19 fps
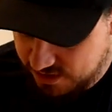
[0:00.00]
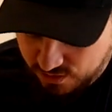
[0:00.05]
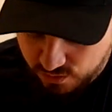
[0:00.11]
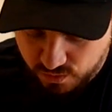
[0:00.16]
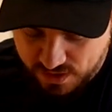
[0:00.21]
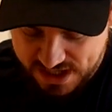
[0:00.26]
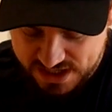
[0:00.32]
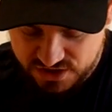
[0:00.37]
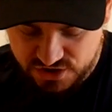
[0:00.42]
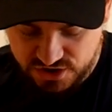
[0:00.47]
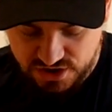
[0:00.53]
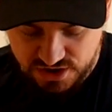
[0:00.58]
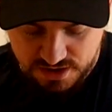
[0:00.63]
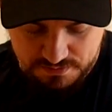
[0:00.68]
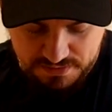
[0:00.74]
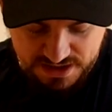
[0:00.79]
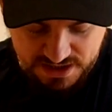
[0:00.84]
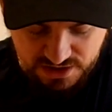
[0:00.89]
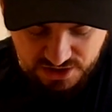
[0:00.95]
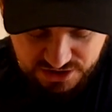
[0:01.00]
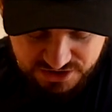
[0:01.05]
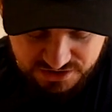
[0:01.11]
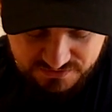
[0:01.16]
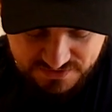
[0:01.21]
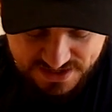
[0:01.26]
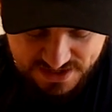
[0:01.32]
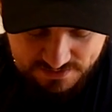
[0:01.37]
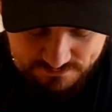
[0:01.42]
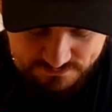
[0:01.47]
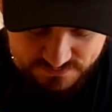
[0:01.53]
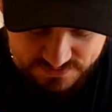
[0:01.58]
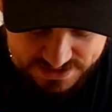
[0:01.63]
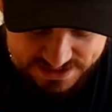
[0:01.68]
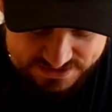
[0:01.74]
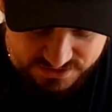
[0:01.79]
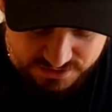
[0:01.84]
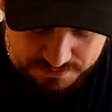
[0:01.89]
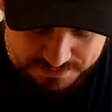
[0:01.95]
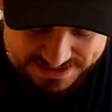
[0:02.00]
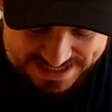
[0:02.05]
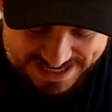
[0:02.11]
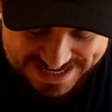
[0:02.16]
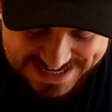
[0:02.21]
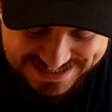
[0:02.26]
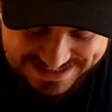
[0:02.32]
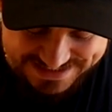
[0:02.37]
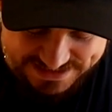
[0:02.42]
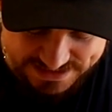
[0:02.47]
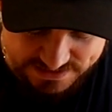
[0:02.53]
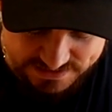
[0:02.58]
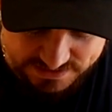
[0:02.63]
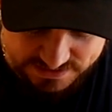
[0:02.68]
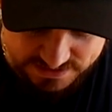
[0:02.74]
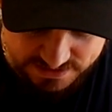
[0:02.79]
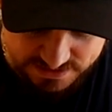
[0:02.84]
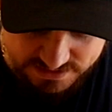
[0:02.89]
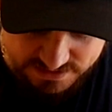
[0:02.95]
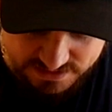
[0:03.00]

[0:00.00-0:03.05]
which, by the looks of it, is some cases.